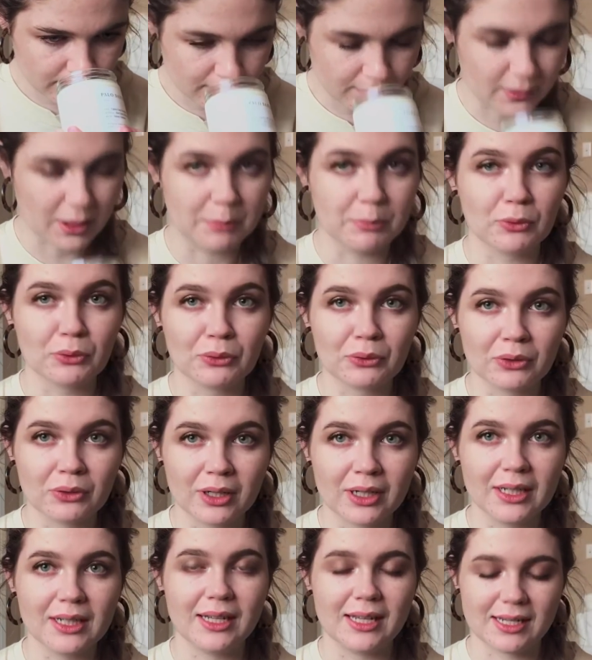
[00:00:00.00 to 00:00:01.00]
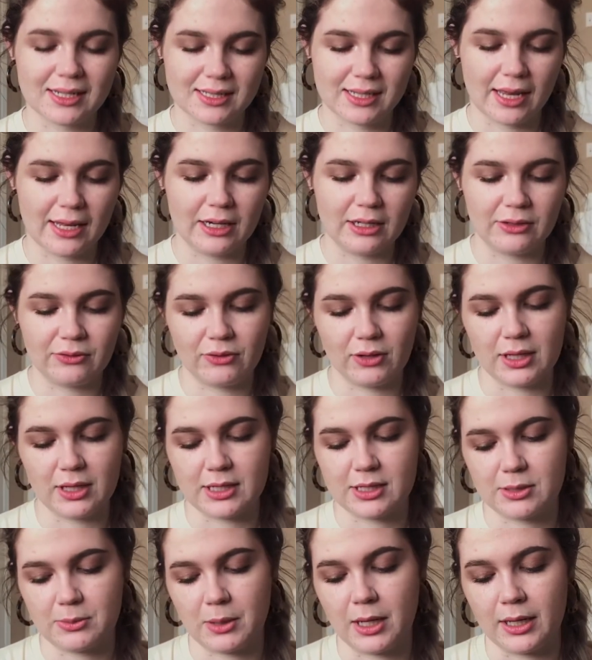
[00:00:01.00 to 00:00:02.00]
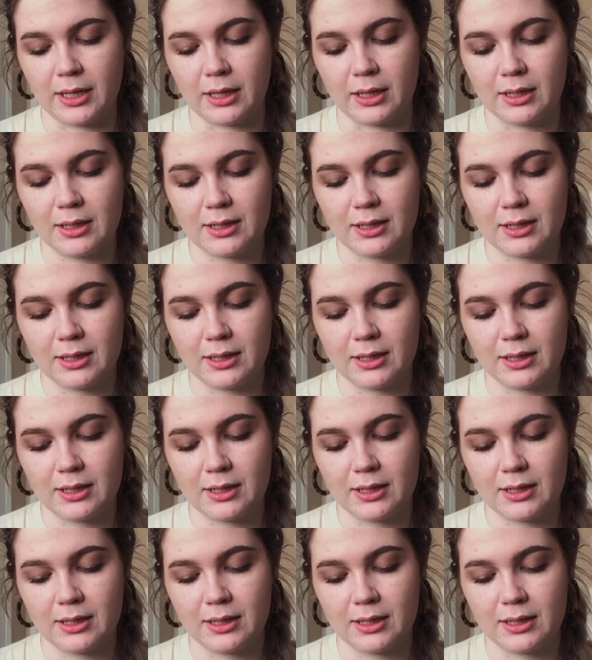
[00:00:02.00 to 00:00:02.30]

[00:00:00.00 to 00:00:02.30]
I'm really excited for this one.